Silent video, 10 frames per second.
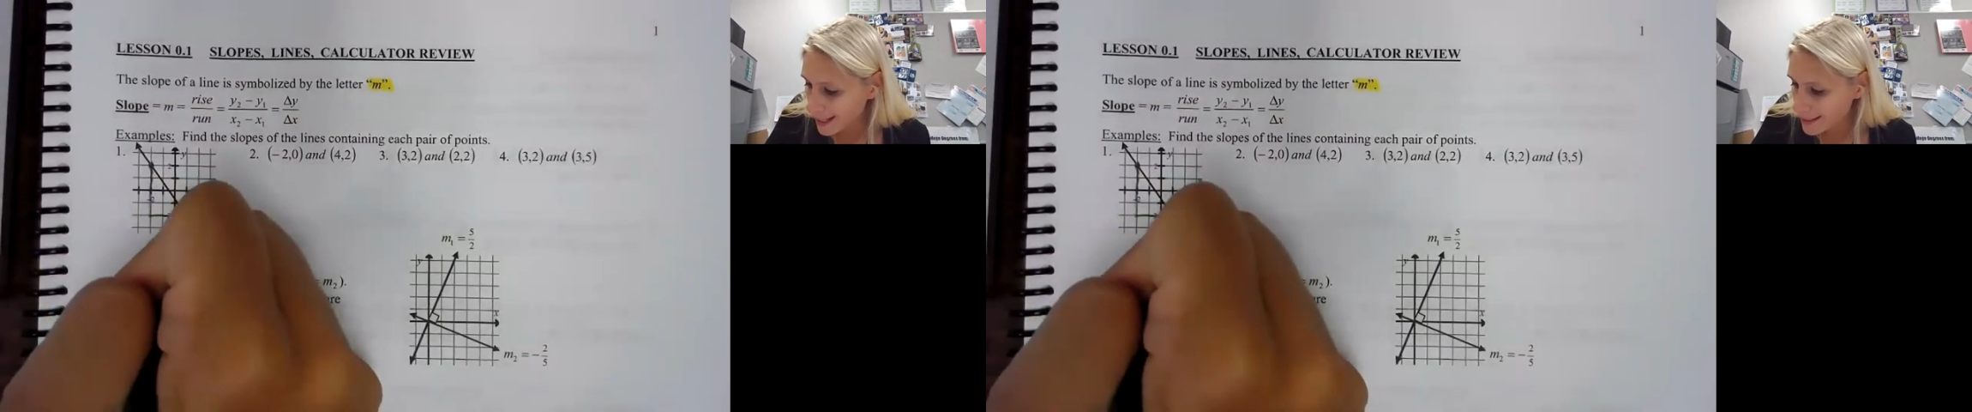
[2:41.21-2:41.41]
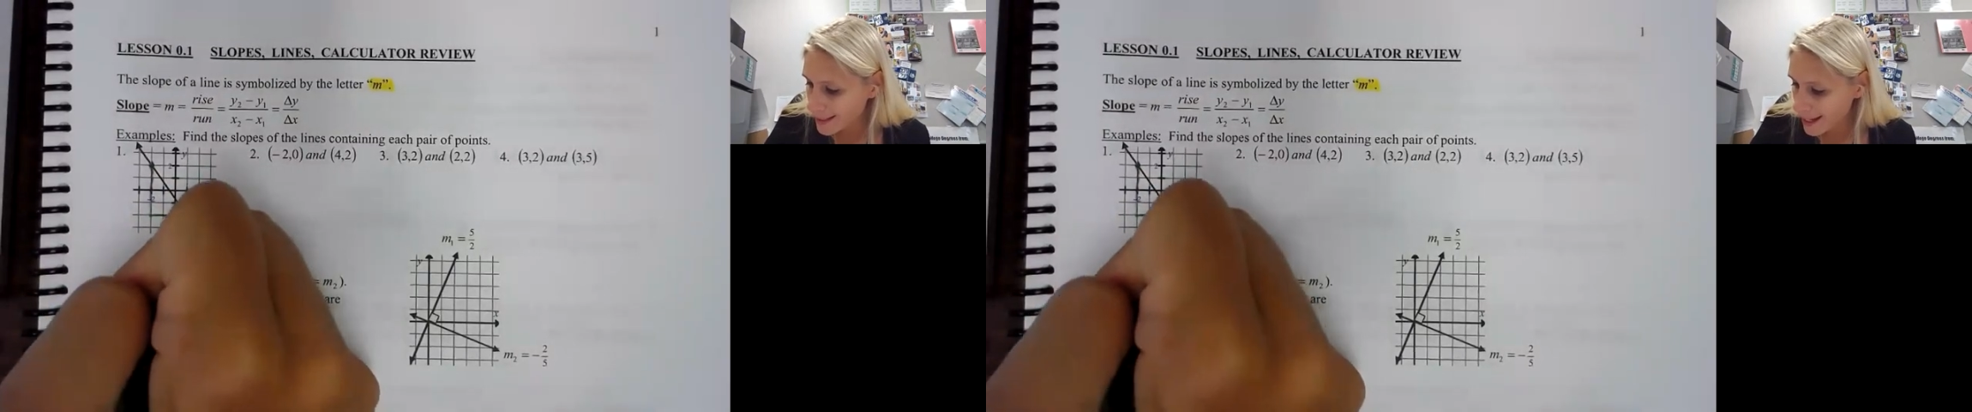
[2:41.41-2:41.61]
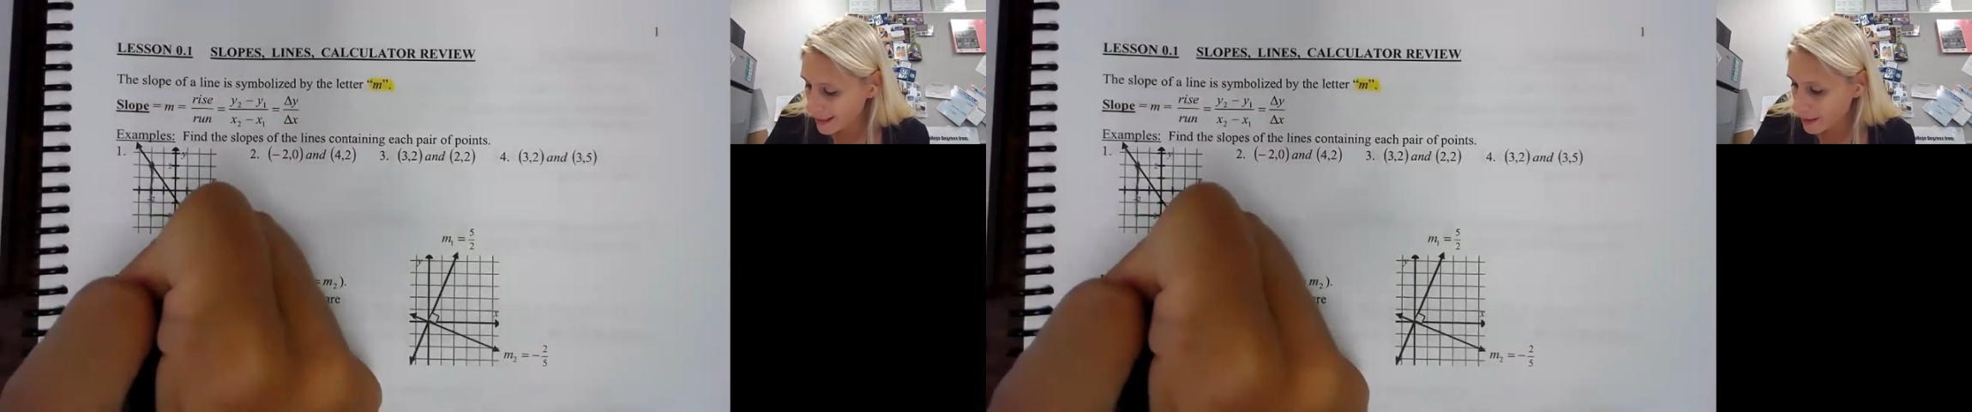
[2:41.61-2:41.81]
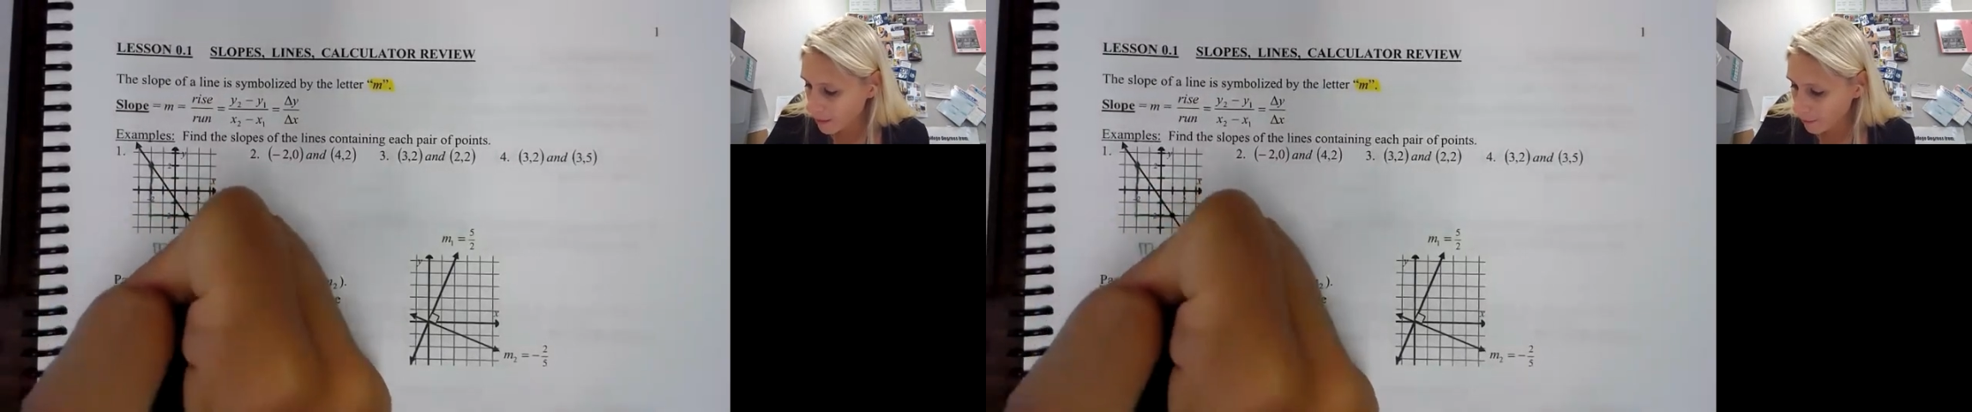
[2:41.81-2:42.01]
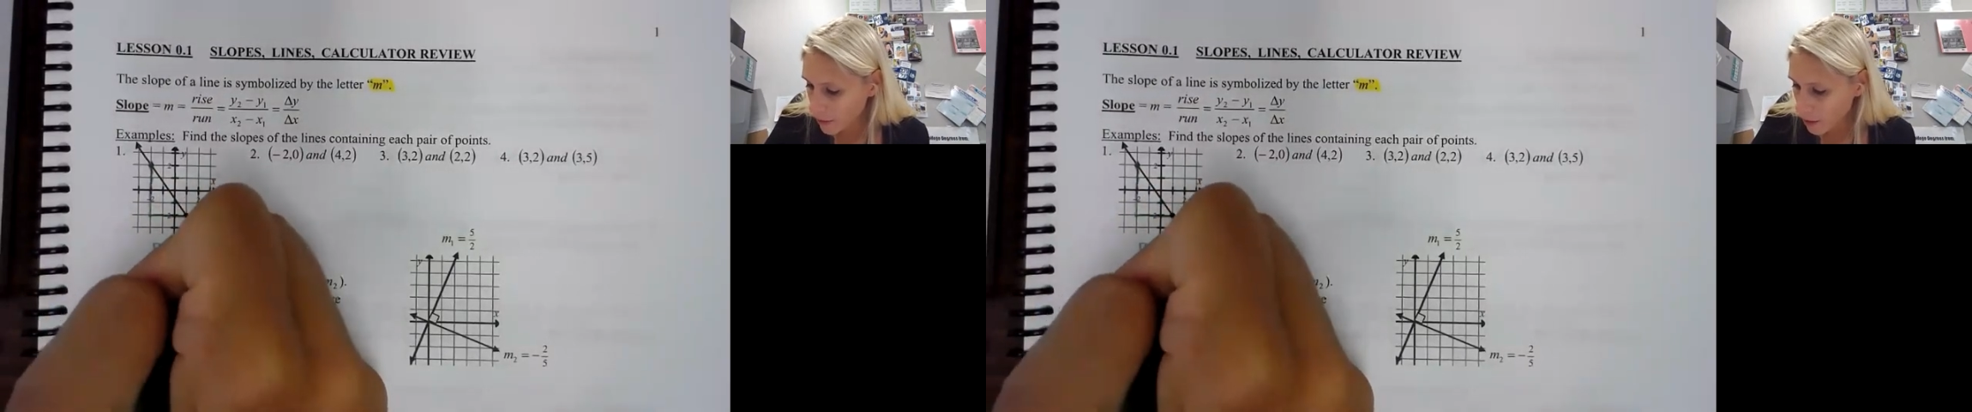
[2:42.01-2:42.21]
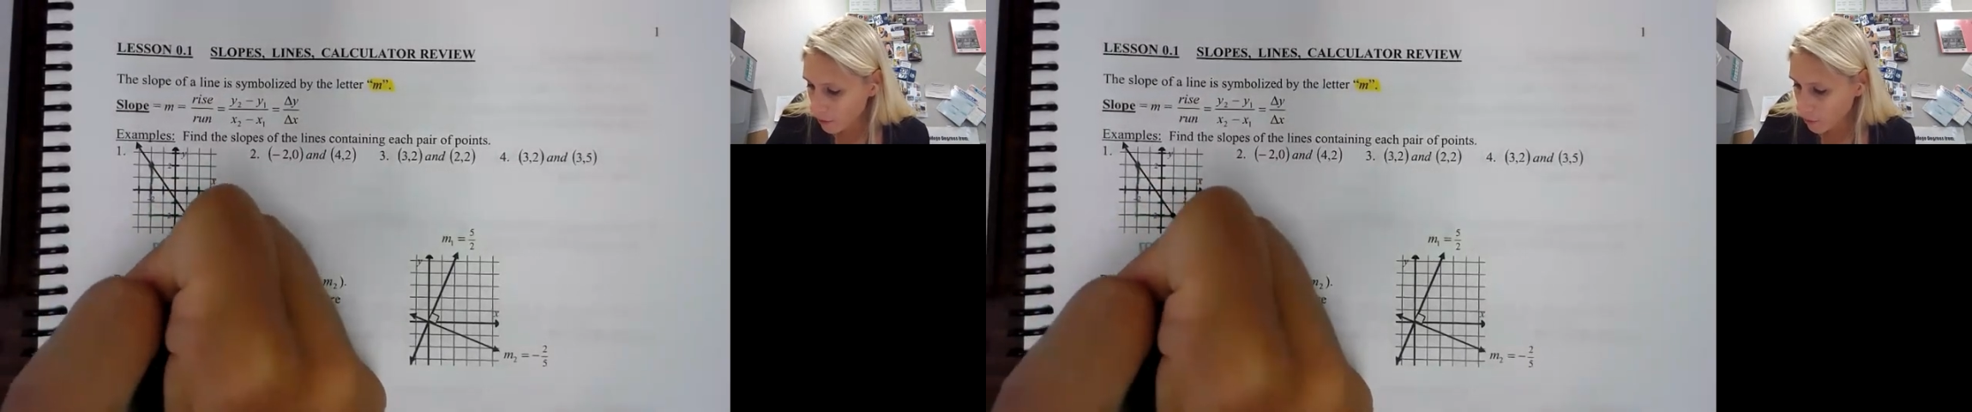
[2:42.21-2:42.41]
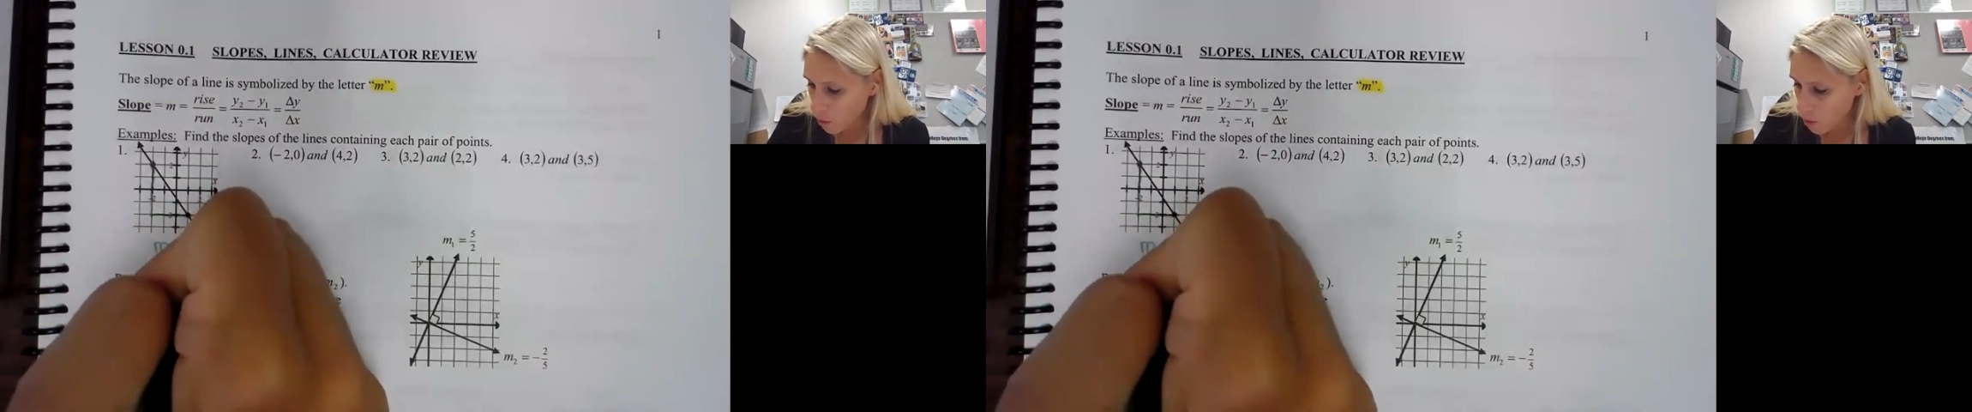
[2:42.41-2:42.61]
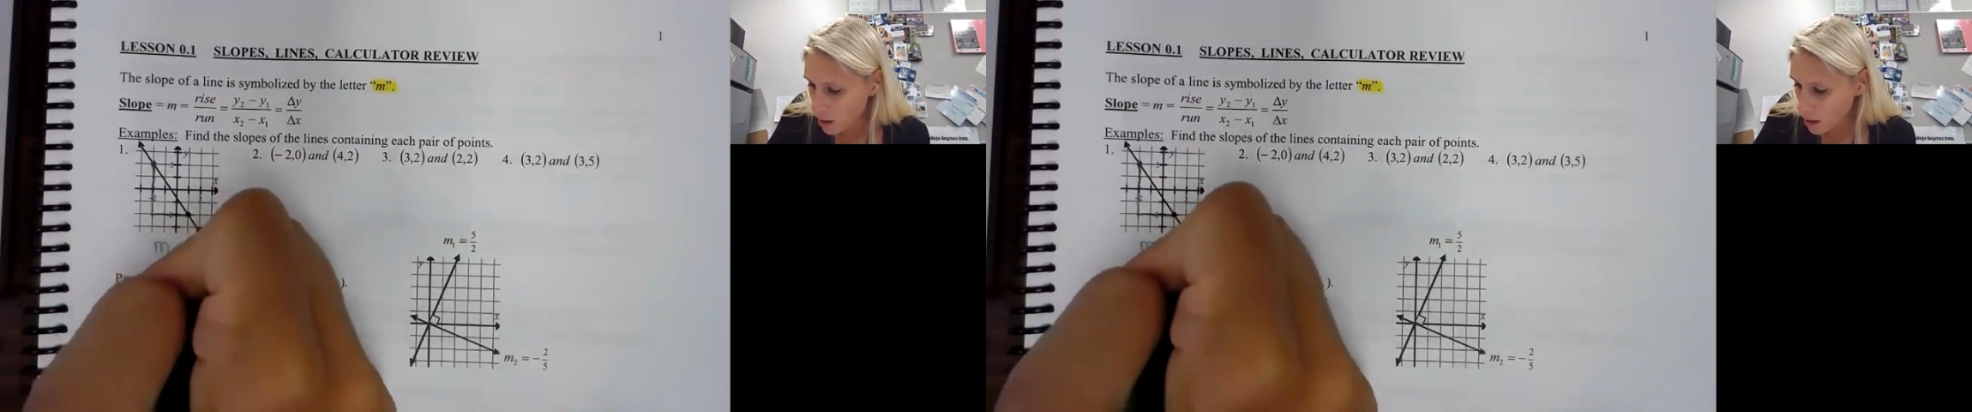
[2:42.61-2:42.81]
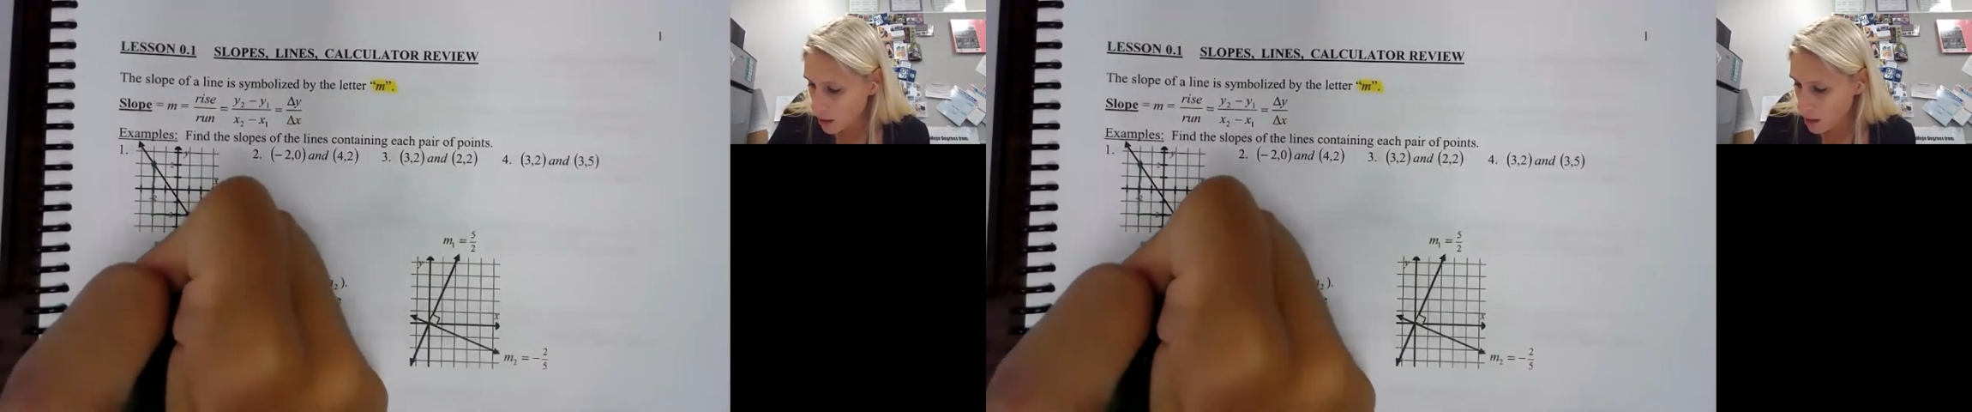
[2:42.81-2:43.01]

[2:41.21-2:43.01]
negative 4